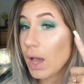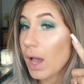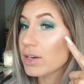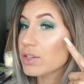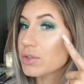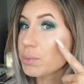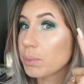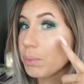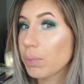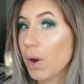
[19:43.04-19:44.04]
I just
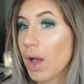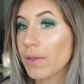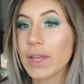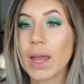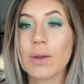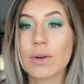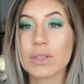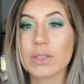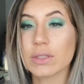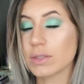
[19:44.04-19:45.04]
brought on the outer
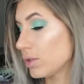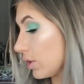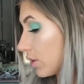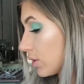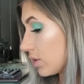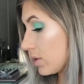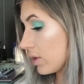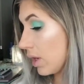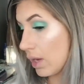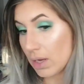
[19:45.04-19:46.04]
skirts.
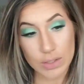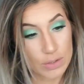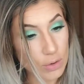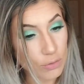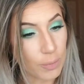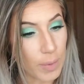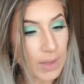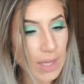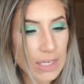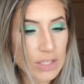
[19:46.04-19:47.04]
So for my
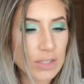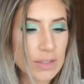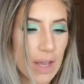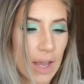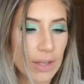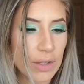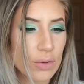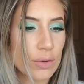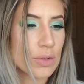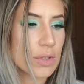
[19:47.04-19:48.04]
lashes, I
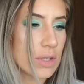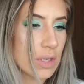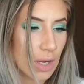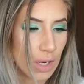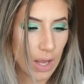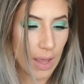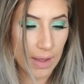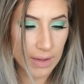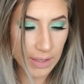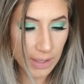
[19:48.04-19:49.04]
used
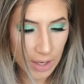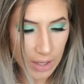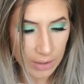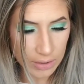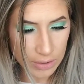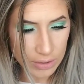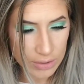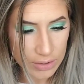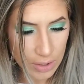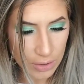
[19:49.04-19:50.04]
LA
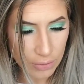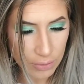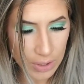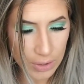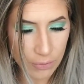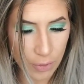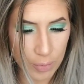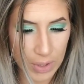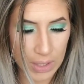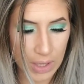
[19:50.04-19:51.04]
Colors 3D Foam
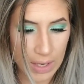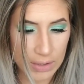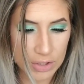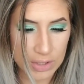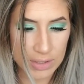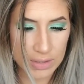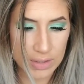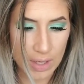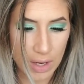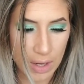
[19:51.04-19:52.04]
Ink lashes.
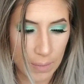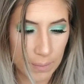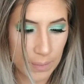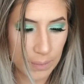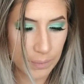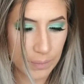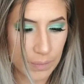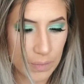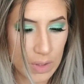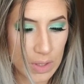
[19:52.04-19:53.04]

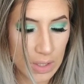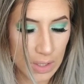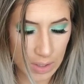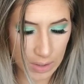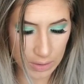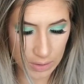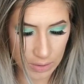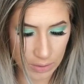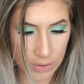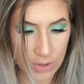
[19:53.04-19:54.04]
They're
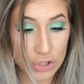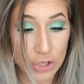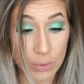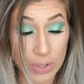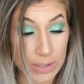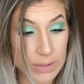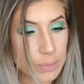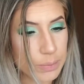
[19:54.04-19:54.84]
the Jodies.